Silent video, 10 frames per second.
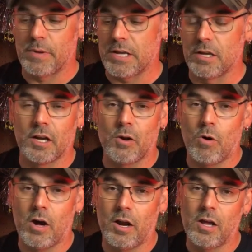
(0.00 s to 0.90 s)
But you're going to
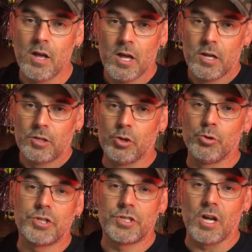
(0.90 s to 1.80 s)
want to
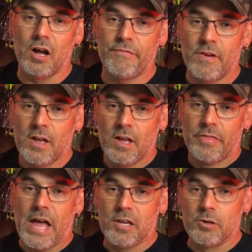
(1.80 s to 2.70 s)
use stuff
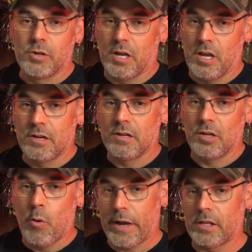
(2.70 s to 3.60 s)
that you can
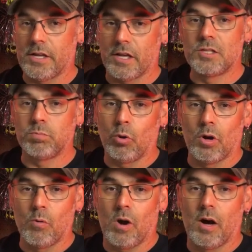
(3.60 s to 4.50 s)
quickly
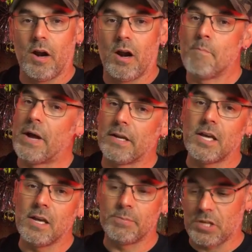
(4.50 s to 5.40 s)
explore water but
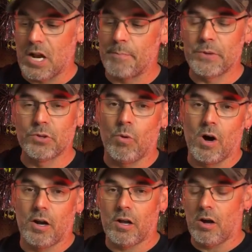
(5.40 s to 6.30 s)
keeps it up in the
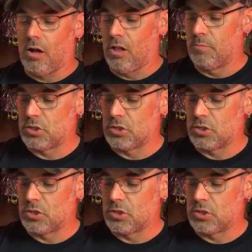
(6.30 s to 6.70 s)
water column.